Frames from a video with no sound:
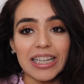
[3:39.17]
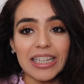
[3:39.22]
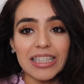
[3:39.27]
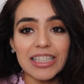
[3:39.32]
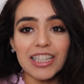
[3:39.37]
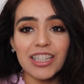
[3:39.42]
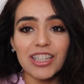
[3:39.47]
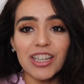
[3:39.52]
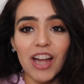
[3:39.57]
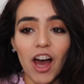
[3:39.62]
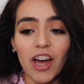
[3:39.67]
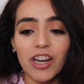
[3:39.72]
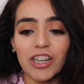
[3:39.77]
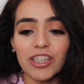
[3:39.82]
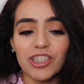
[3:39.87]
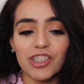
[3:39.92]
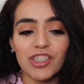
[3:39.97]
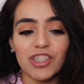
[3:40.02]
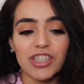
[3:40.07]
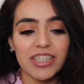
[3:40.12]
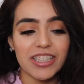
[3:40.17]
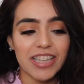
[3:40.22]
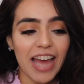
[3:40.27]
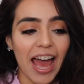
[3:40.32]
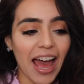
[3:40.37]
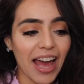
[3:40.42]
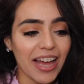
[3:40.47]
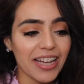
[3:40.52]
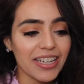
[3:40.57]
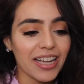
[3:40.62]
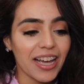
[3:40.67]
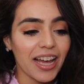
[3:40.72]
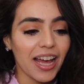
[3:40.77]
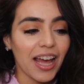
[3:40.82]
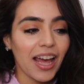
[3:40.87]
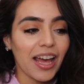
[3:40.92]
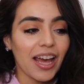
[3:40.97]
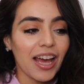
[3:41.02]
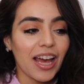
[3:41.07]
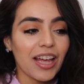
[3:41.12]
He did not understand
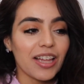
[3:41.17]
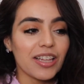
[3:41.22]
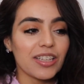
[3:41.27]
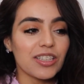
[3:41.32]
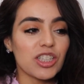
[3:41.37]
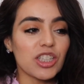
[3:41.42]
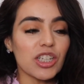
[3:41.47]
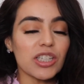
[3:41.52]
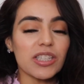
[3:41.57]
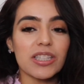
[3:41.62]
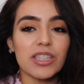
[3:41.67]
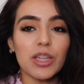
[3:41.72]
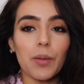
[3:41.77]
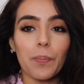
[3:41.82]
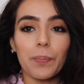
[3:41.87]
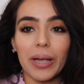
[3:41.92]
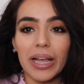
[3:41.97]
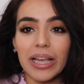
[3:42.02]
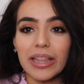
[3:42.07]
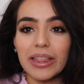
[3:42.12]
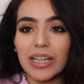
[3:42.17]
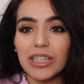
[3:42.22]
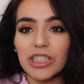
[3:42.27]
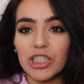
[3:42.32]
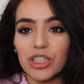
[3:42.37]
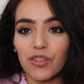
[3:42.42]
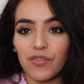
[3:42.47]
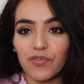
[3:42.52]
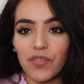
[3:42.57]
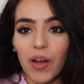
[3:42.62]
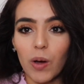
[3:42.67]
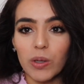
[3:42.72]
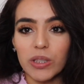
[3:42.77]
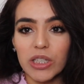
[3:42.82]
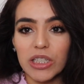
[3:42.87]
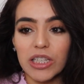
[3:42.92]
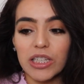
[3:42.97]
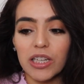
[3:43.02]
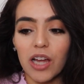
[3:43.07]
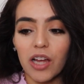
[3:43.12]
just the pain that she felt.
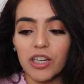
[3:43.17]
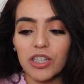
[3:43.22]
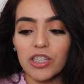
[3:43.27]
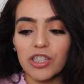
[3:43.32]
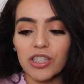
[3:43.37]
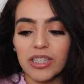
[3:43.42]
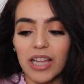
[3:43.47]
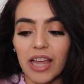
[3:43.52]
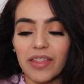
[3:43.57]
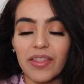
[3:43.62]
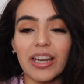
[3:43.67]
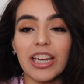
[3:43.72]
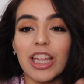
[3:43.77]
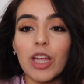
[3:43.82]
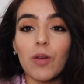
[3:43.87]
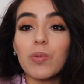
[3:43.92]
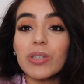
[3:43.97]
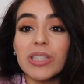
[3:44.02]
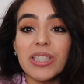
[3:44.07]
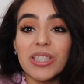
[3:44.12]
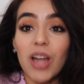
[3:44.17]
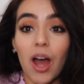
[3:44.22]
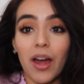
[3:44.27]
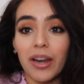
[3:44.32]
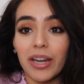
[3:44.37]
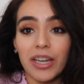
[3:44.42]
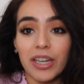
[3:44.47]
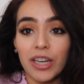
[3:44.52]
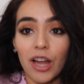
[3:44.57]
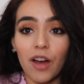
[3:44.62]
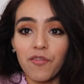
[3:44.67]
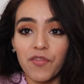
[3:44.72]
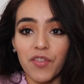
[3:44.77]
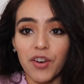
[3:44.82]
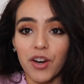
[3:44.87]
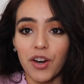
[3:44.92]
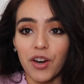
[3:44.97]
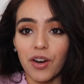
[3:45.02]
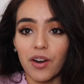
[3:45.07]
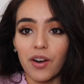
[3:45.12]
She did not understand that he was not enough
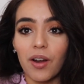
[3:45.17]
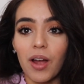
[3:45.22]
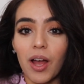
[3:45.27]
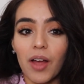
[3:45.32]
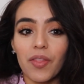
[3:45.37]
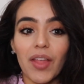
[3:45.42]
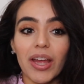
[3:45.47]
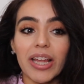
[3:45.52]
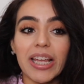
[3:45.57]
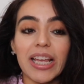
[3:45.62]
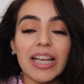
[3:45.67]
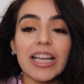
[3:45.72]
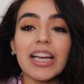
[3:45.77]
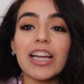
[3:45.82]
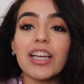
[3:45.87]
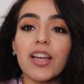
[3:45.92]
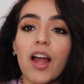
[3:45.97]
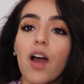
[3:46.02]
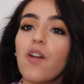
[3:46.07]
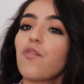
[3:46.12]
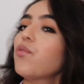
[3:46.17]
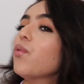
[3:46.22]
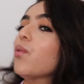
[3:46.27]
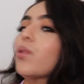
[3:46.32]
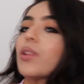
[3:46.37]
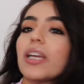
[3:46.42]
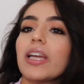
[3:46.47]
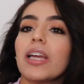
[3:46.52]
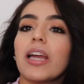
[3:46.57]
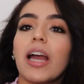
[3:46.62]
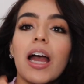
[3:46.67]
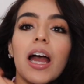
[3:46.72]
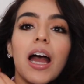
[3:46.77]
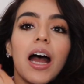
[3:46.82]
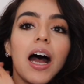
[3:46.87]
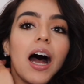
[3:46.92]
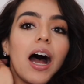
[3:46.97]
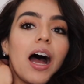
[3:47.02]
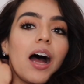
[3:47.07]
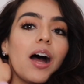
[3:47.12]
for her, that he could not fully
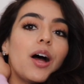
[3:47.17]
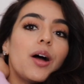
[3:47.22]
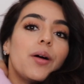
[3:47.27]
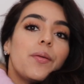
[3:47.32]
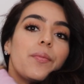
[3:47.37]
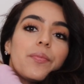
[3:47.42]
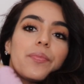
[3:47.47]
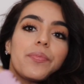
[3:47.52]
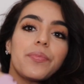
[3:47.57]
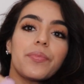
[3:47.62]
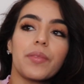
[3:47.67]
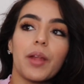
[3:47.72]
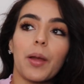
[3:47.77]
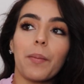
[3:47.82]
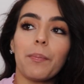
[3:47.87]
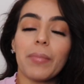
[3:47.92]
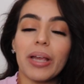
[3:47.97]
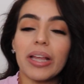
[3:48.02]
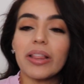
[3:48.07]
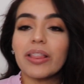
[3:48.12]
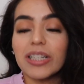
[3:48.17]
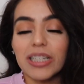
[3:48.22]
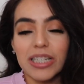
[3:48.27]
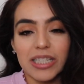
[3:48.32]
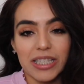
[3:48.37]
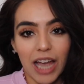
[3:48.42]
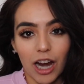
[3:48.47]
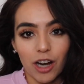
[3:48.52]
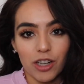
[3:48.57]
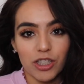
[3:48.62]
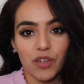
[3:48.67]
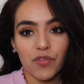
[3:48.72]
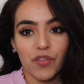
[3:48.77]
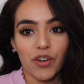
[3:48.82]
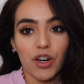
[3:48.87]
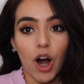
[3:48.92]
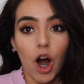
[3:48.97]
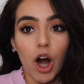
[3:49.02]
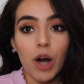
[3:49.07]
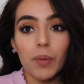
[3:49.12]
um, meet the desires of
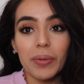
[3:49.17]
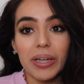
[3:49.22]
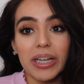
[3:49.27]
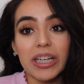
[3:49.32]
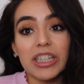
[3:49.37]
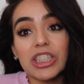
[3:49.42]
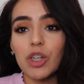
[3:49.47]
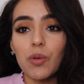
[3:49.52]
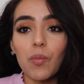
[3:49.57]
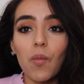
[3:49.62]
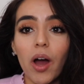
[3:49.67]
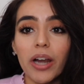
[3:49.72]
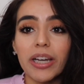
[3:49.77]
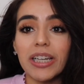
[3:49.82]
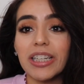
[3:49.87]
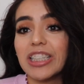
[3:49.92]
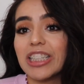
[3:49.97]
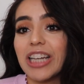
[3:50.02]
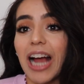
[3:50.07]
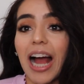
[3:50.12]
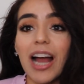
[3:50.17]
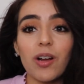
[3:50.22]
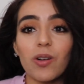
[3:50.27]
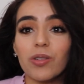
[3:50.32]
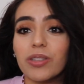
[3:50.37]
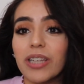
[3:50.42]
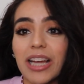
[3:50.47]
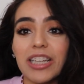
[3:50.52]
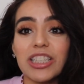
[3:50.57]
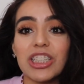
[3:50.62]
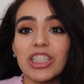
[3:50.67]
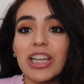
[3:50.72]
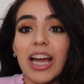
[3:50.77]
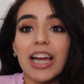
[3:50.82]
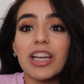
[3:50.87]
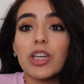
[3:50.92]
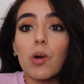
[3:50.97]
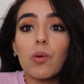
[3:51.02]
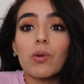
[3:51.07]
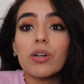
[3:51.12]
her heart because she wanted a child and she
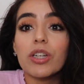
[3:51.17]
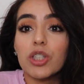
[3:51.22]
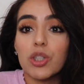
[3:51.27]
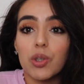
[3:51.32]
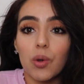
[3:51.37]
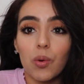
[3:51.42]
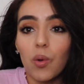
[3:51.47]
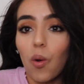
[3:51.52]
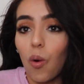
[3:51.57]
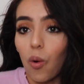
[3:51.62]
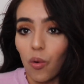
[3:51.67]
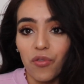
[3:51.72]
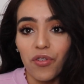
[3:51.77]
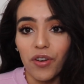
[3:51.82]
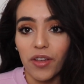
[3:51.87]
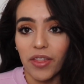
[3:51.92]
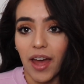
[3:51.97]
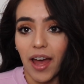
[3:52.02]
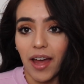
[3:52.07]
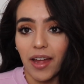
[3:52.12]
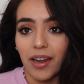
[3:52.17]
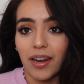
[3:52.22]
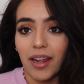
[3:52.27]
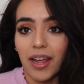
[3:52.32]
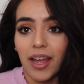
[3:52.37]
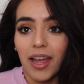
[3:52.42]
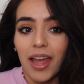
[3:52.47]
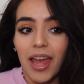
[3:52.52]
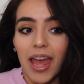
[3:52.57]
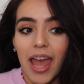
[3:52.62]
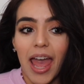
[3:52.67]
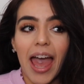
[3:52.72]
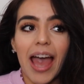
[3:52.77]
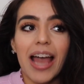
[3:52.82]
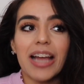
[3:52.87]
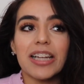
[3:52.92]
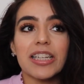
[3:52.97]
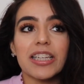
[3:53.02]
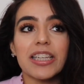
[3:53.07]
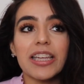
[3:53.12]
had no control over that.
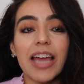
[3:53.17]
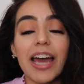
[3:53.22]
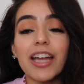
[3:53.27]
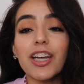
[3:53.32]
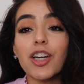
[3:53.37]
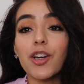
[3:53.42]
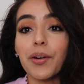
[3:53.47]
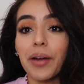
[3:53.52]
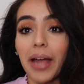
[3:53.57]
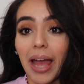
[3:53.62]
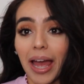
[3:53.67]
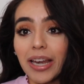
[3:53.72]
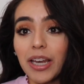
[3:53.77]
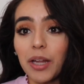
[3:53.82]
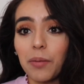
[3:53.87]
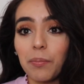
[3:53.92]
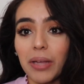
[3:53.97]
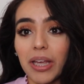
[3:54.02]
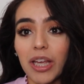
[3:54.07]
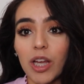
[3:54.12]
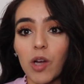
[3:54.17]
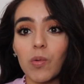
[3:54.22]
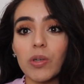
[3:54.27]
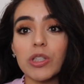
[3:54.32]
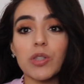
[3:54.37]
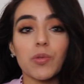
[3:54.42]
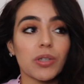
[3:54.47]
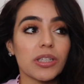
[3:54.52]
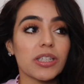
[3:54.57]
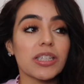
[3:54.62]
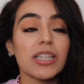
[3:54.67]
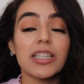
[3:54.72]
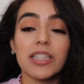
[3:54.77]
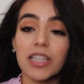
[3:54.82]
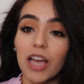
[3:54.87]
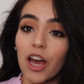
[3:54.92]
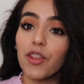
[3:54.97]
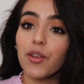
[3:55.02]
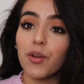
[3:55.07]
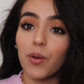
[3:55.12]
And yet her enemy, which was
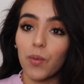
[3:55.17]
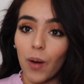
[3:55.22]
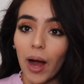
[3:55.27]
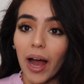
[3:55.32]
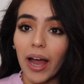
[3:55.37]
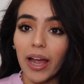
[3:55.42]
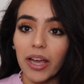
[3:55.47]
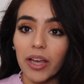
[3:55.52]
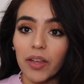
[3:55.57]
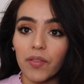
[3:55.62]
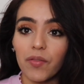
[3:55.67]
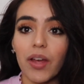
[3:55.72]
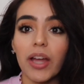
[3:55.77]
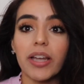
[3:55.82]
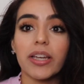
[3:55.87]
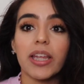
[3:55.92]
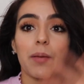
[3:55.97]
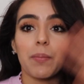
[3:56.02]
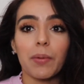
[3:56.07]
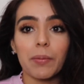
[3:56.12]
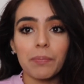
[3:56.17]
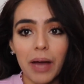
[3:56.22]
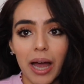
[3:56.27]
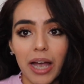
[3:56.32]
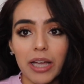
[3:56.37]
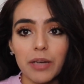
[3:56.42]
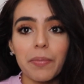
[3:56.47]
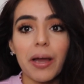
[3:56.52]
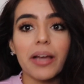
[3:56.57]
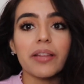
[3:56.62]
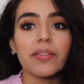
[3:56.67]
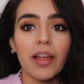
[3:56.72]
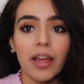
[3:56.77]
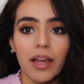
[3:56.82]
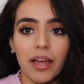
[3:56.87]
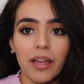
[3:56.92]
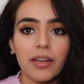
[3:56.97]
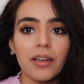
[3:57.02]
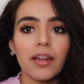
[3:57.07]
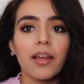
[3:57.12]
his other wife, and keep in mind back
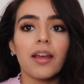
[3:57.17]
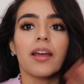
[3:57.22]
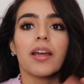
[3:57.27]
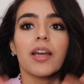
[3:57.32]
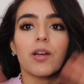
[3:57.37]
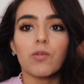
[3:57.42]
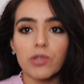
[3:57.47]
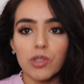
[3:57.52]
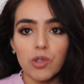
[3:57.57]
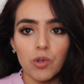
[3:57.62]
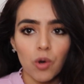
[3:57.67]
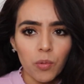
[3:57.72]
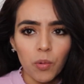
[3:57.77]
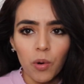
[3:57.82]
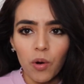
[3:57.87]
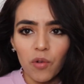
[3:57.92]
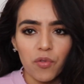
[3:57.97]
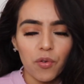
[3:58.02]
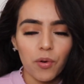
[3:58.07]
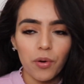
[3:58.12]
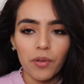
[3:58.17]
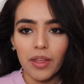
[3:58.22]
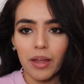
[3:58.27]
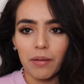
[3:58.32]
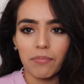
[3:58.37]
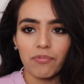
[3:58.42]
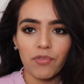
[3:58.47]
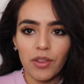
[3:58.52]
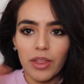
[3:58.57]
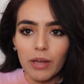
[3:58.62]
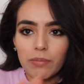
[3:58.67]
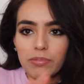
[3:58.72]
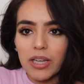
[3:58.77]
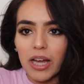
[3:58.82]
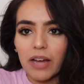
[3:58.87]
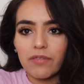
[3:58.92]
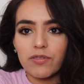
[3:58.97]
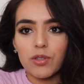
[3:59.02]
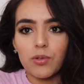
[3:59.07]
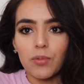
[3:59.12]
then it was normal for that for them
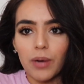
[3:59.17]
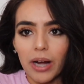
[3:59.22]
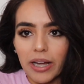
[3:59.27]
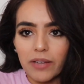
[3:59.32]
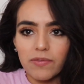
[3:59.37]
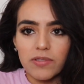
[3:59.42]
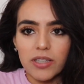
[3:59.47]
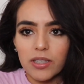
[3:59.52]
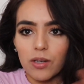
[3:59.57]
to have two wives.